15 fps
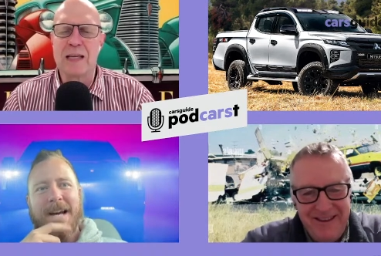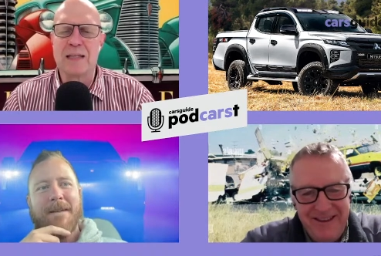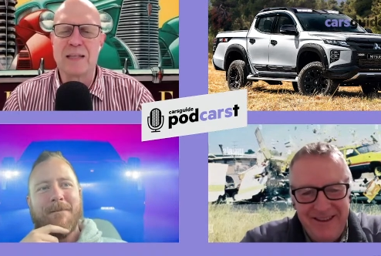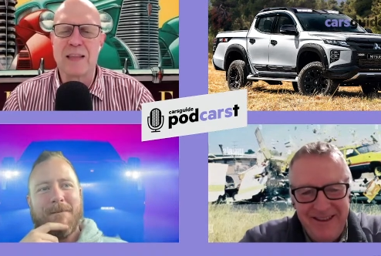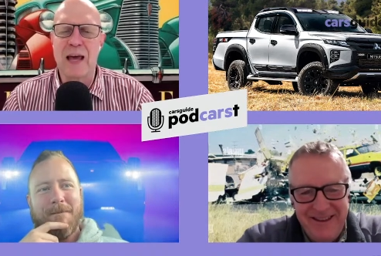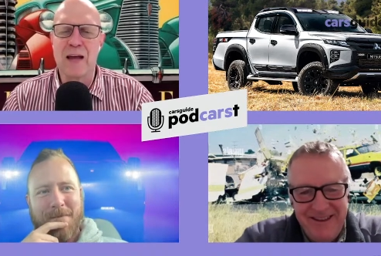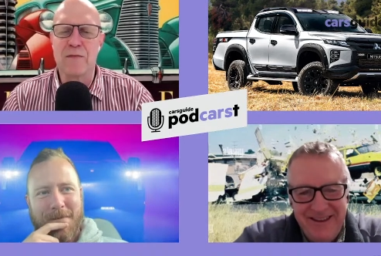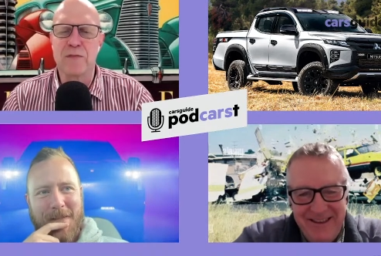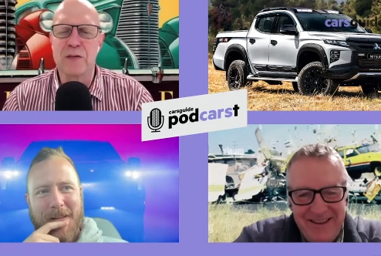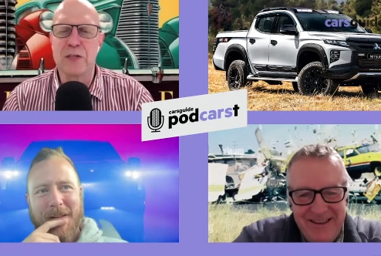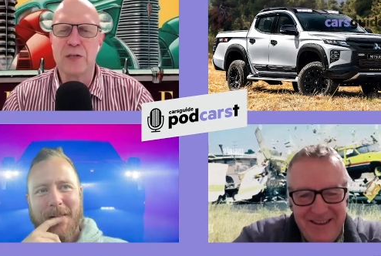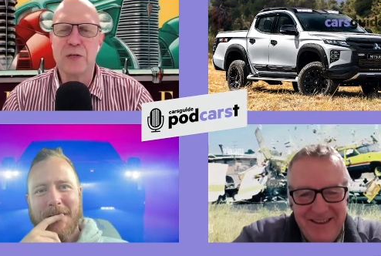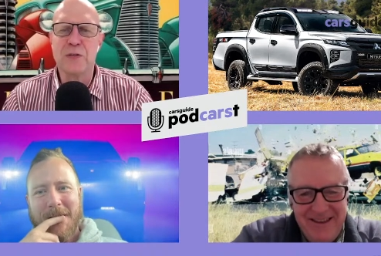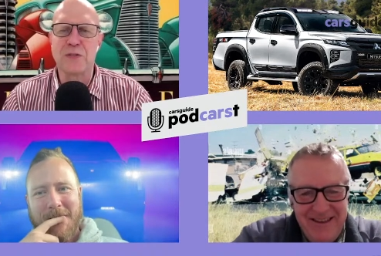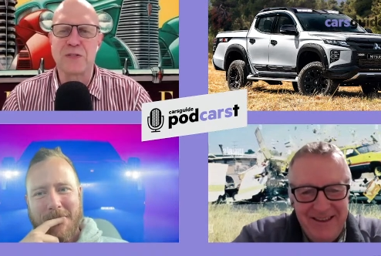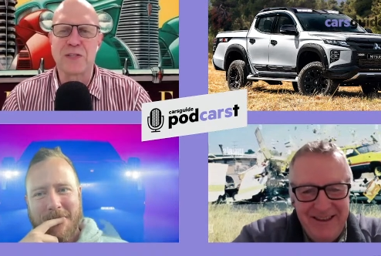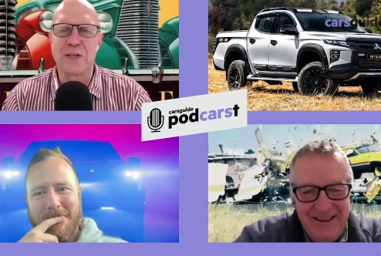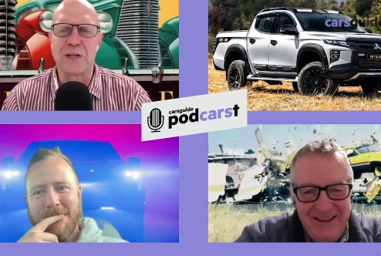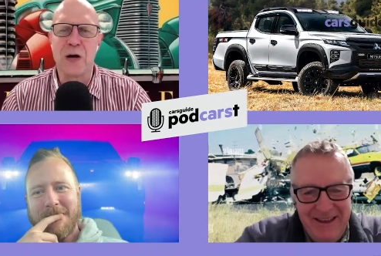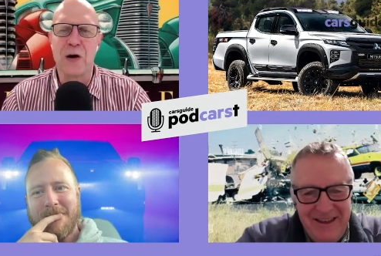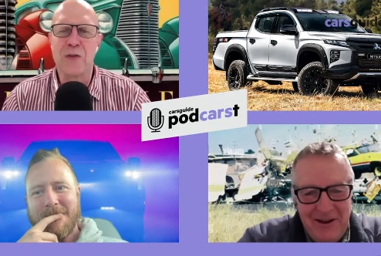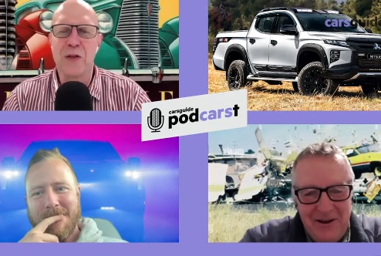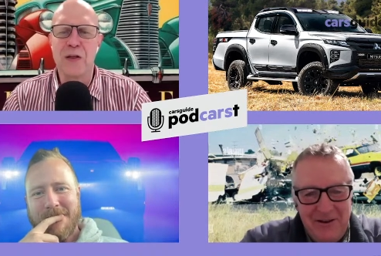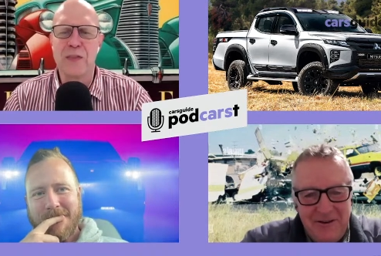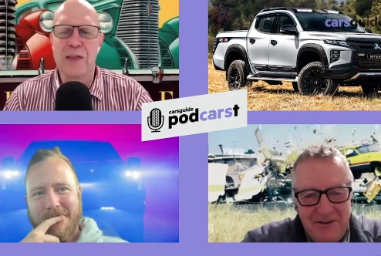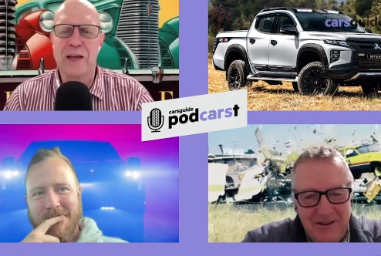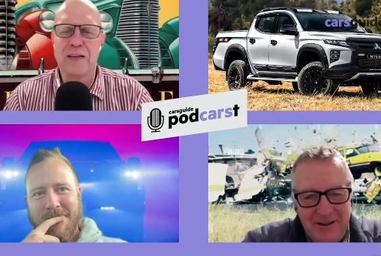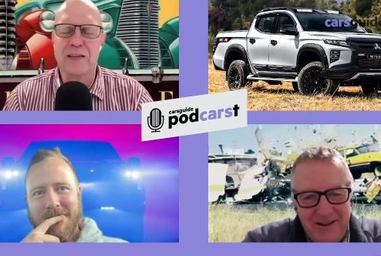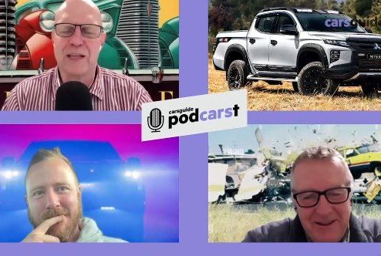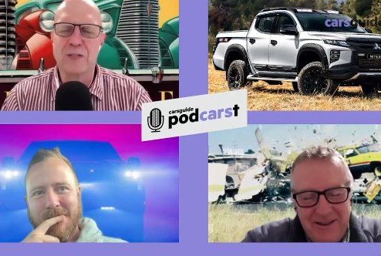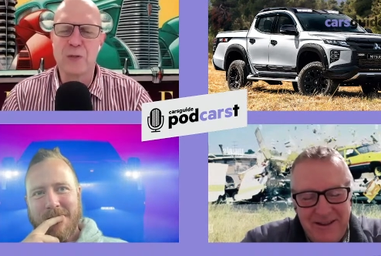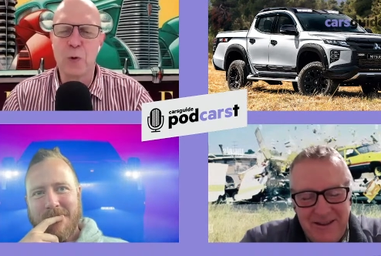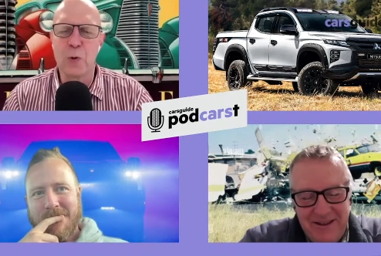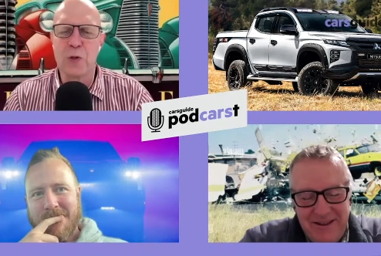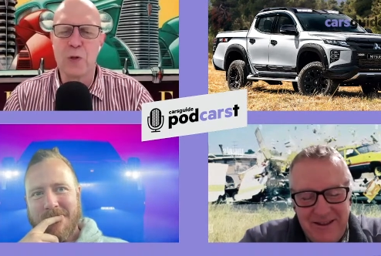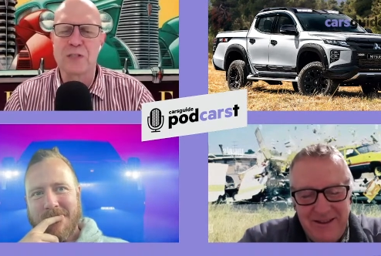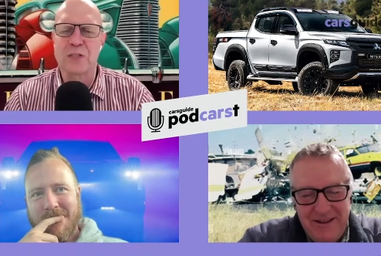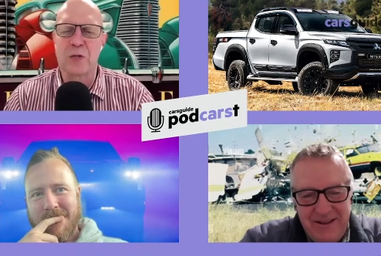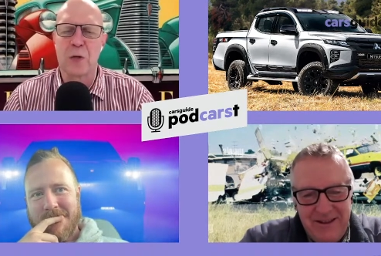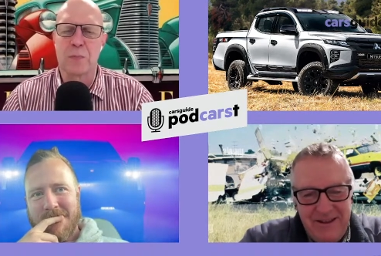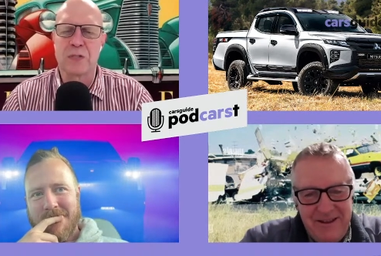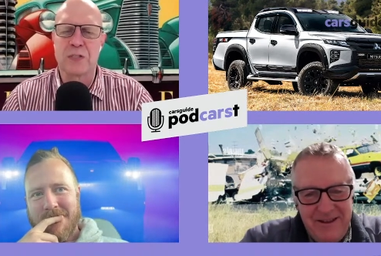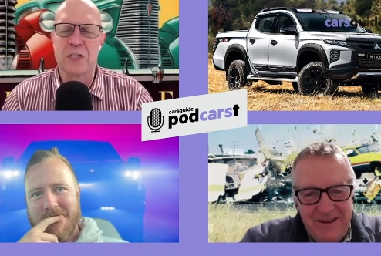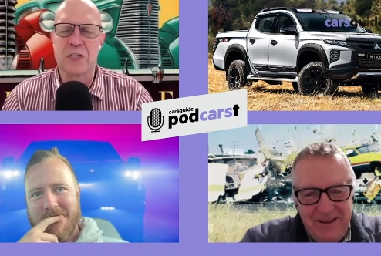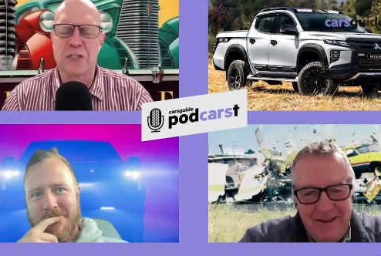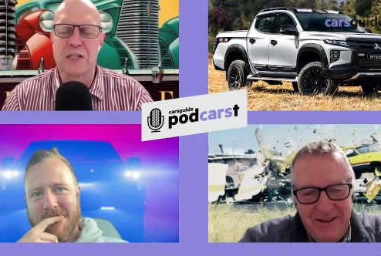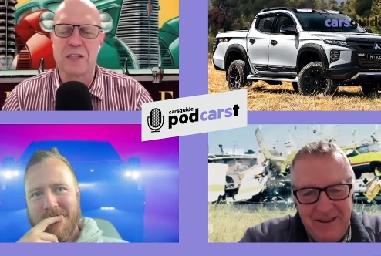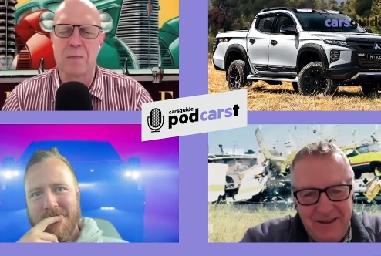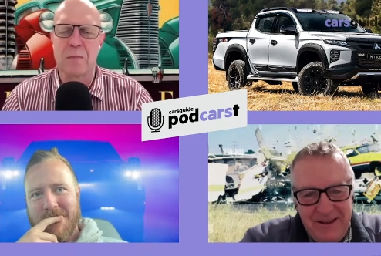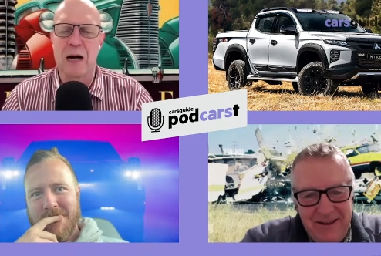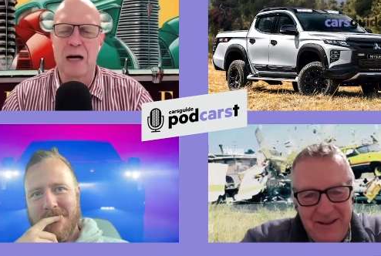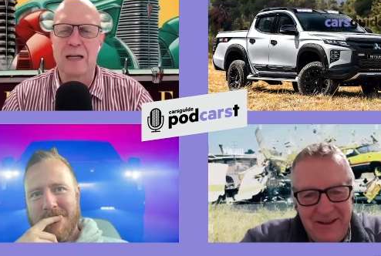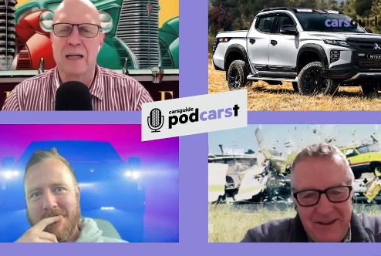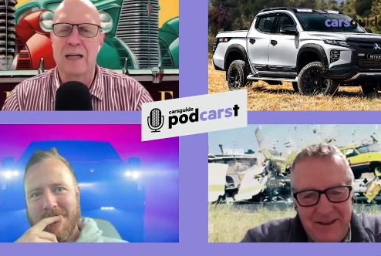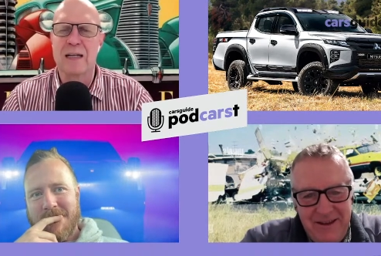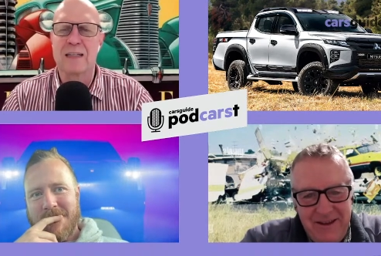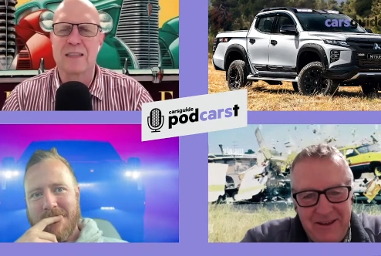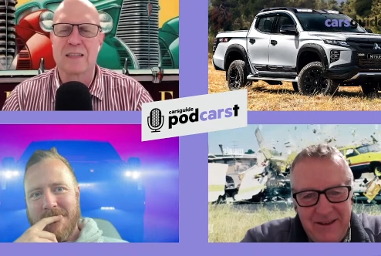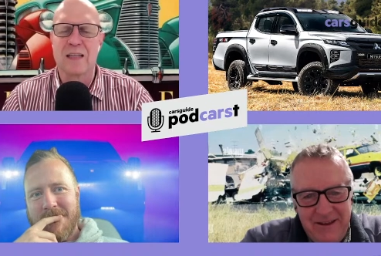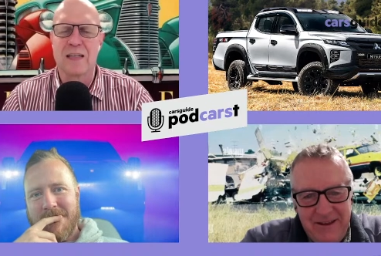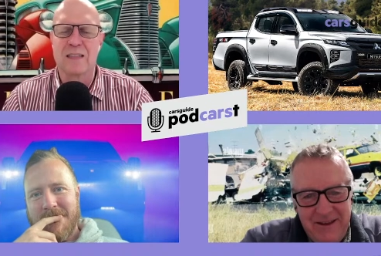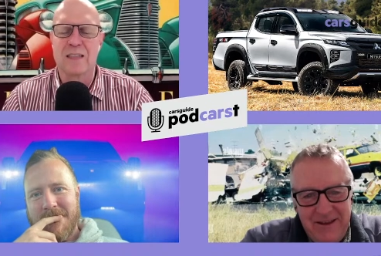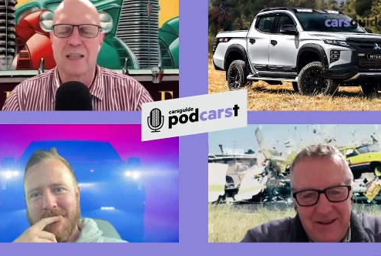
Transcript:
Speaker 1: yeah. into that for Utes, you know. Um, there, there's all this competition in the market, and it's it's